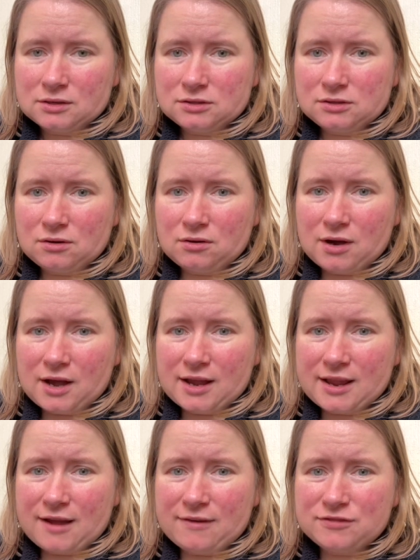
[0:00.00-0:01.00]
So I
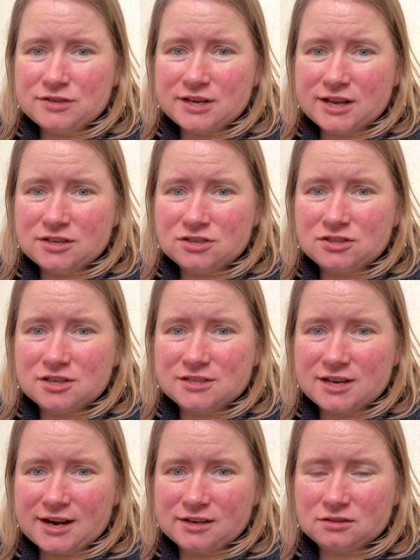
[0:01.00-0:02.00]
have changed the
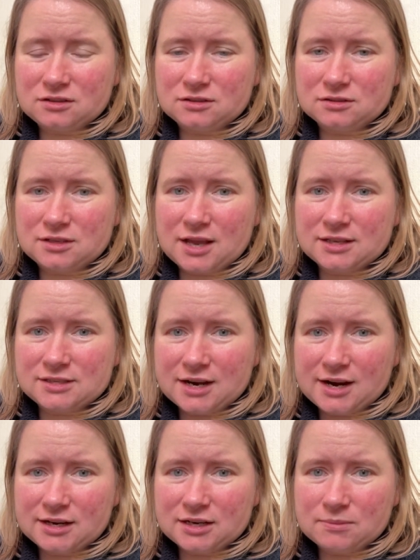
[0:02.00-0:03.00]
titles a
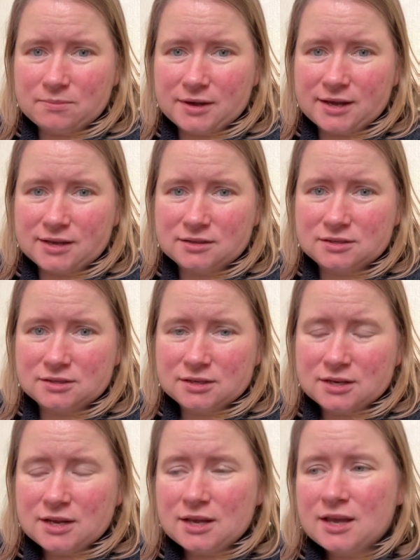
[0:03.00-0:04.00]
tiny bit.
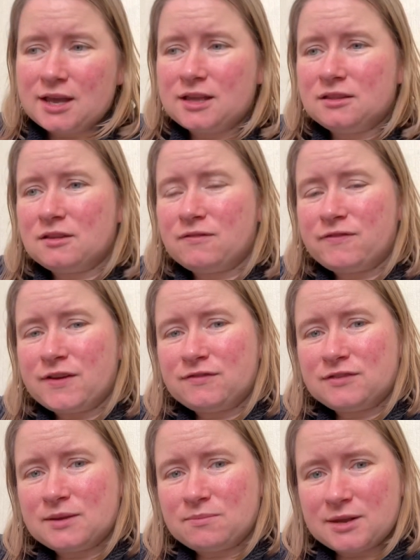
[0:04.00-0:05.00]
In the
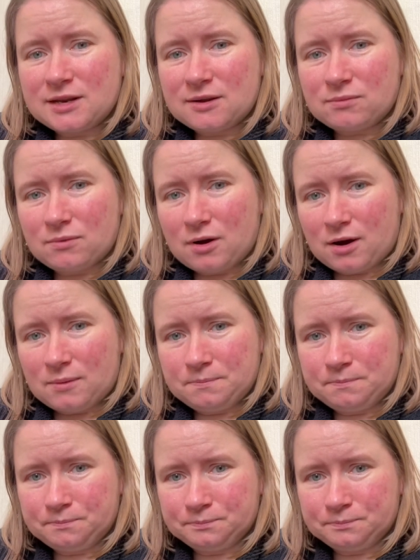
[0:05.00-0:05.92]
50 minute one,